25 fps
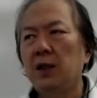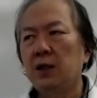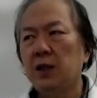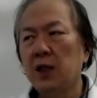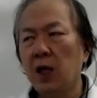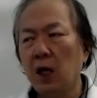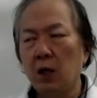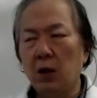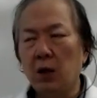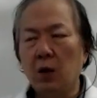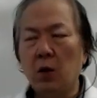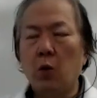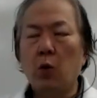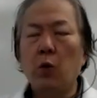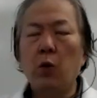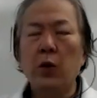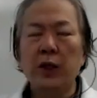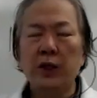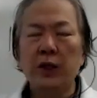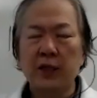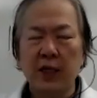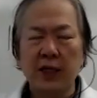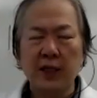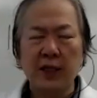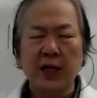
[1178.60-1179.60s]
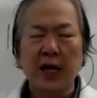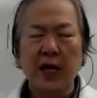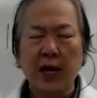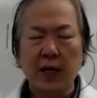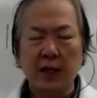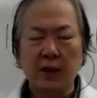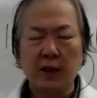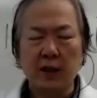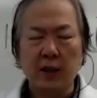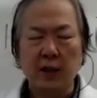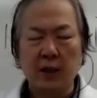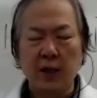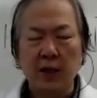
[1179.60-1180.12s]
So we say
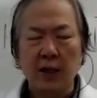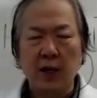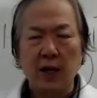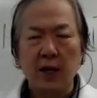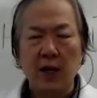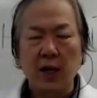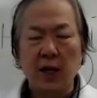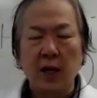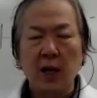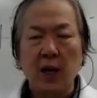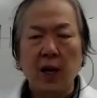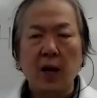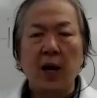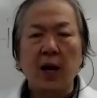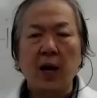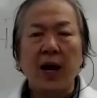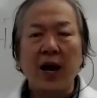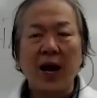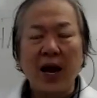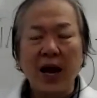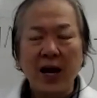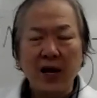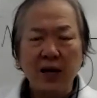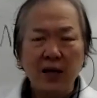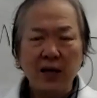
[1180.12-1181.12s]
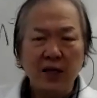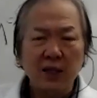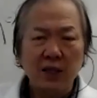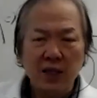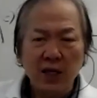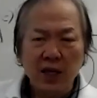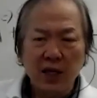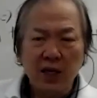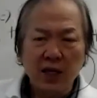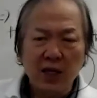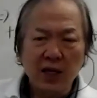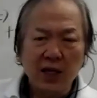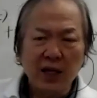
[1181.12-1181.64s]
that
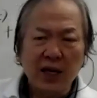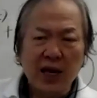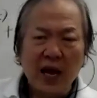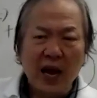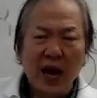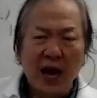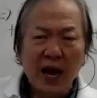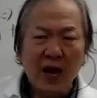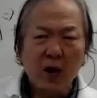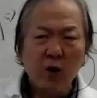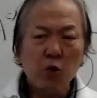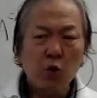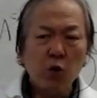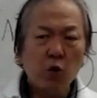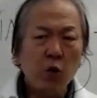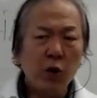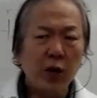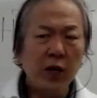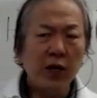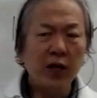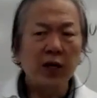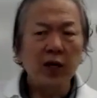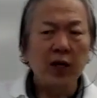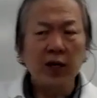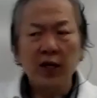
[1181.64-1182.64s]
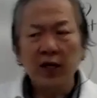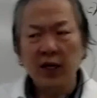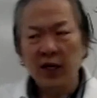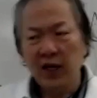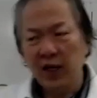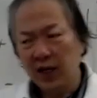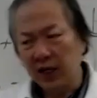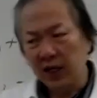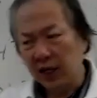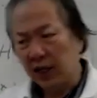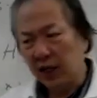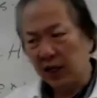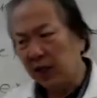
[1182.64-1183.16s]
anything can
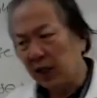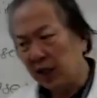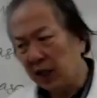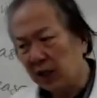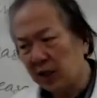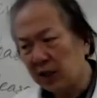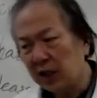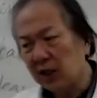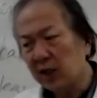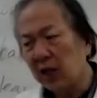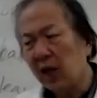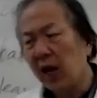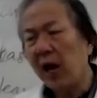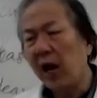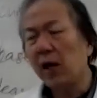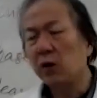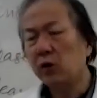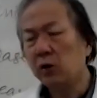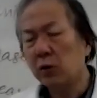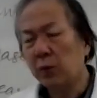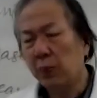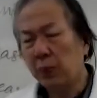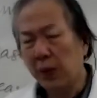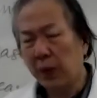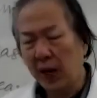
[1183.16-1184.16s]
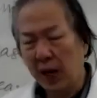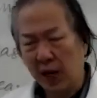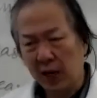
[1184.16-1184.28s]
release H+,